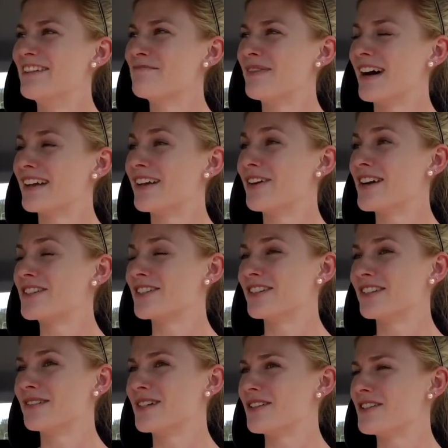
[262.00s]
But no, I
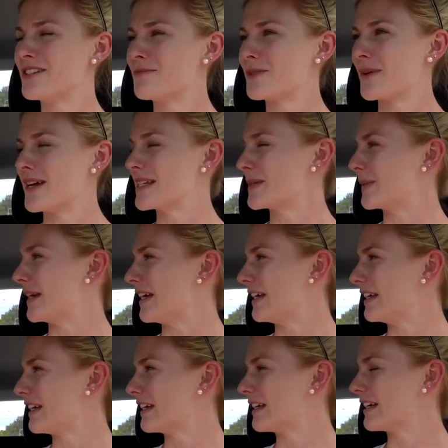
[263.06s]
do. We do gym twice a
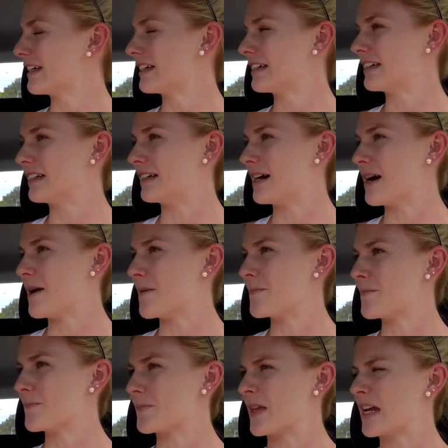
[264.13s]
week. Um, okay.
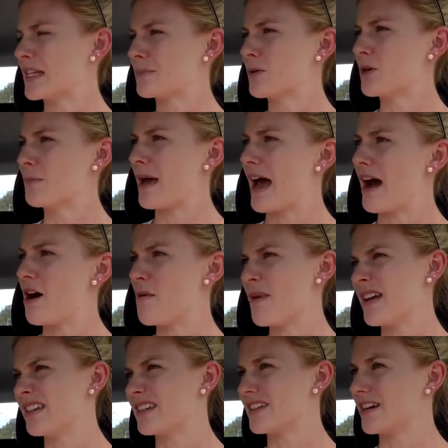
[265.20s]
And it's more
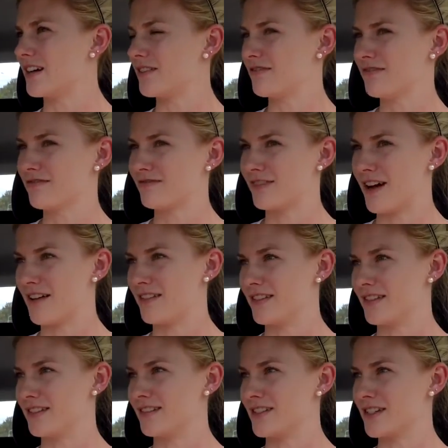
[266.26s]
power-based yeah. stuff rather
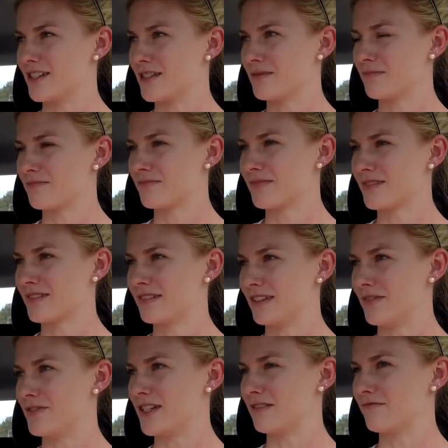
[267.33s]
than just
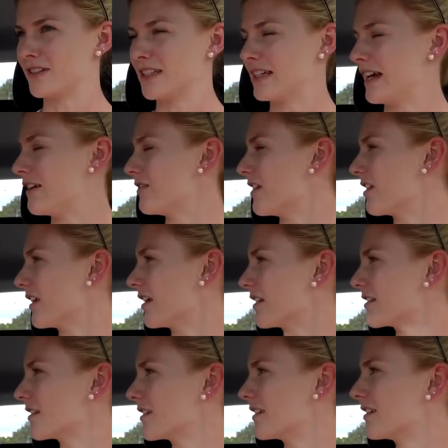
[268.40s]
lifting really heavy
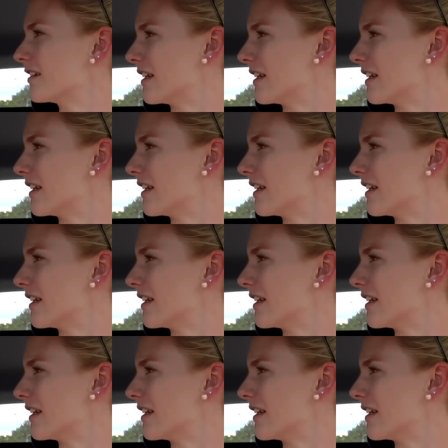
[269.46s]
things. Yeah.